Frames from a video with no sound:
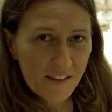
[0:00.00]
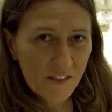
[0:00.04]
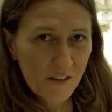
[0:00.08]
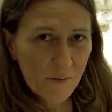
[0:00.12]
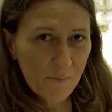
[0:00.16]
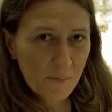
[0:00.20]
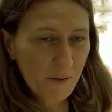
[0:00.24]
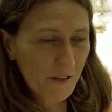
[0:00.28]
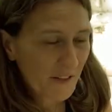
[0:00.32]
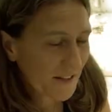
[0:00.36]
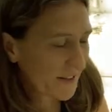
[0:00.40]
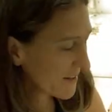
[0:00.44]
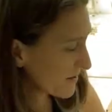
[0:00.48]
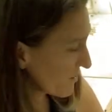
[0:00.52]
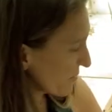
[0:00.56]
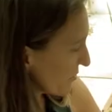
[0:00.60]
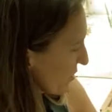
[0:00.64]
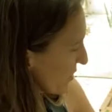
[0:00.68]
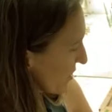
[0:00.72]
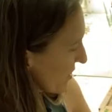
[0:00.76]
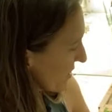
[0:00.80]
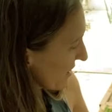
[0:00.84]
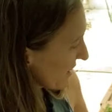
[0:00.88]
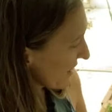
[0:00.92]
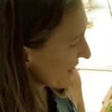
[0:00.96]
the
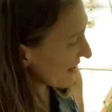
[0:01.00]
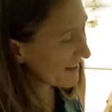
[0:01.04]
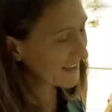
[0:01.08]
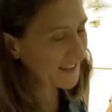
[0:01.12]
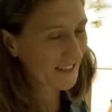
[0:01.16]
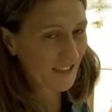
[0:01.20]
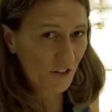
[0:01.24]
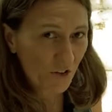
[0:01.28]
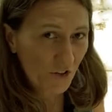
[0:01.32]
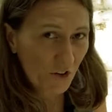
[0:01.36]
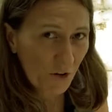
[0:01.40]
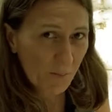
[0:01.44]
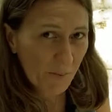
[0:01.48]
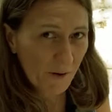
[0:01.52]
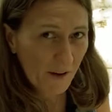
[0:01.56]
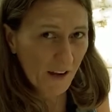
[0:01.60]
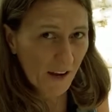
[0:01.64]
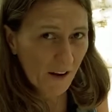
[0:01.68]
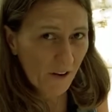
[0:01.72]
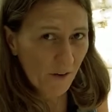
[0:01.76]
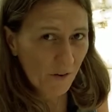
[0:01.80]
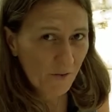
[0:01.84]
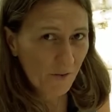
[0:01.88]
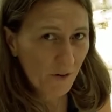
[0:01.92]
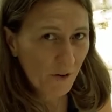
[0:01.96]
what in syntropic
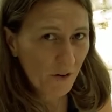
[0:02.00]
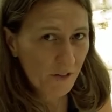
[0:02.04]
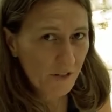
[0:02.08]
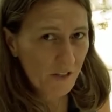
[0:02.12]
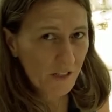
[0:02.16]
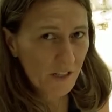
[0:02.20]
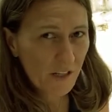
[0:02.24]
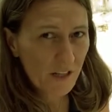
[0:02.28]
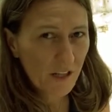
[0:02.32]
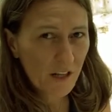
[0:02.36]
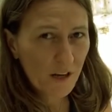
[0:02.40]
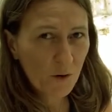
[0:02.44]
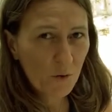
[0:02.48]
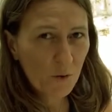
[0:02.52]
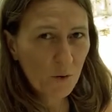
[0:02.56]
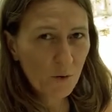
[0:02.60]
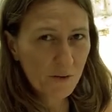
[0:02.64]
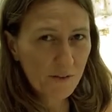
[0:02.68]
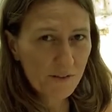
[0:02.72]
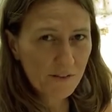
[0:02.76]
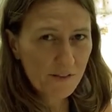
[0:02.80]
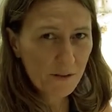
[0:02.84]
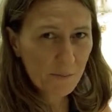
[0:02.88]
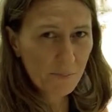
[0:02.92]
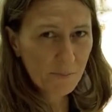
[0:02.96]
agroforestry they call
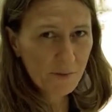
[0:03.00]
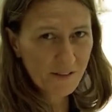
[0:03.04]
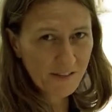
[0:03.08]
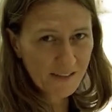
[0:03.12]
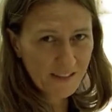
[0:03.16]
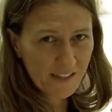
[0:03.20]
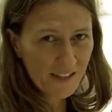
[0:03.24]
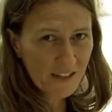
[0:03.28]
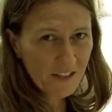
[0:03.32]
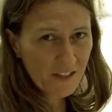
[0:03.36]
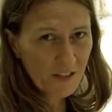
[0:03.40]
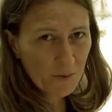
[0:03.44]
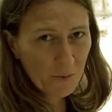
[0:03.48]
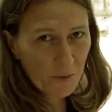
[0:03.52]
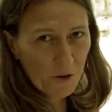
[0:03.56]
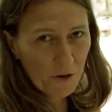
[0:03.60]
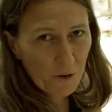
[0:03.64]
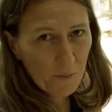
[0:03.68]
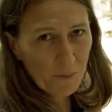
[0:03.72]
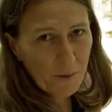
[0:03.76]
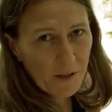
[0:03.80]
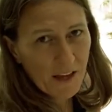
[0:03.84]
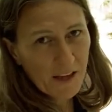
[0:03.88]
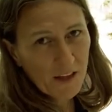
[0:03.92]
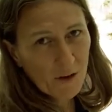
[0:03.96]
this the placenta, where
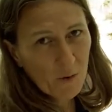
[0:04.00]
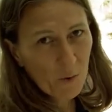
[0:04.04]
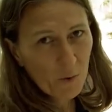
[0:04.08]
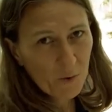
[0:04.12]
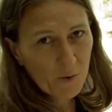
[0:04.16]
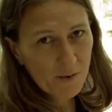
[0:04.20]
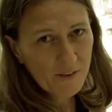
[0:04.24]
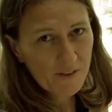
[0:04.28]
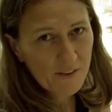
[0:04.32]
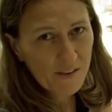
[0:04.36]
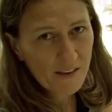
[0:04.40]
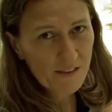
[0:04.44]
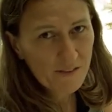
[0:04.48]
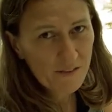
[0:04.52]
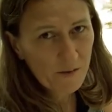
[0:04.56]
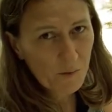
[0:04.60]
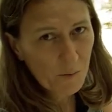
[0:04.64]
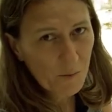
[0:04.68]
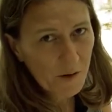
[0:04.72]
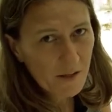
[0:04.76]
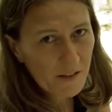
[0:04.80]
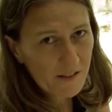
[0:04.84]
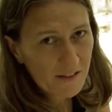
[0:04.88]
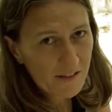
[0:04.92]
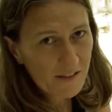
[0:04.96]
you plant all the seeds at
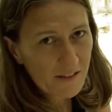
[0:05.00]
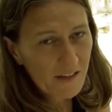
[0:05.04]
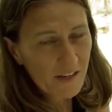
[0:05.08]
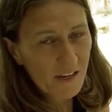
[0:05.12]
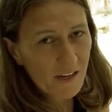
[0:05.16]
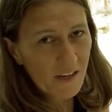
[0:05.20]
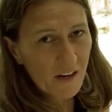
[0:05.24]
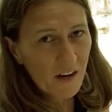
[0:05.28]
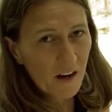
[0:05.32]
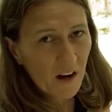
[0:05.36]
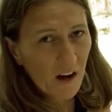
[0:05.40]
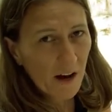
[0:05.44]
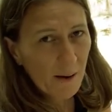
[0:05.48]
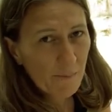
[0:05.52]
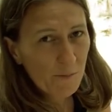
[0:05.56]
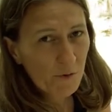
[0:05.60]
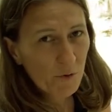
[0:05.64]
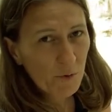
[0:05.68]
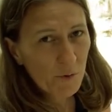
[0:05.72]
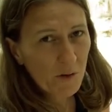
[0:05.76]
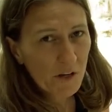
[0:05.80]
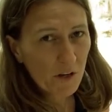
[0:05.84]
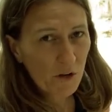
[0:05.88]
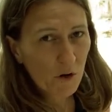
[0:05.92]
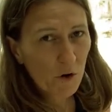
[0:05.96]
once. I'm
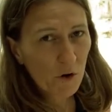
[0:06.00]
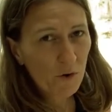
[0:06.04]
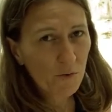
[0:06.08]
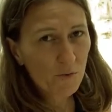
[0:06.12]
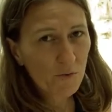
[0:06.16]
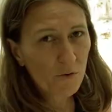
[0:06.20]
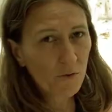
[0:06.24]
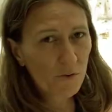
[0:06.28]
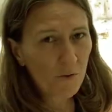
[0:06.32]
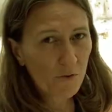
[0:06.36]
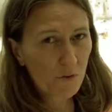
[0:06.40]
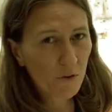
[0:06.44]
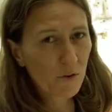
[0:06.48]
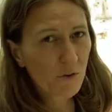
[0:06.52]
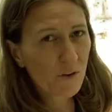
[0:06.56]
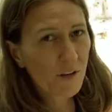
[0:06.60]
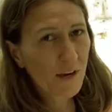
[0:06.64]
doing it over a few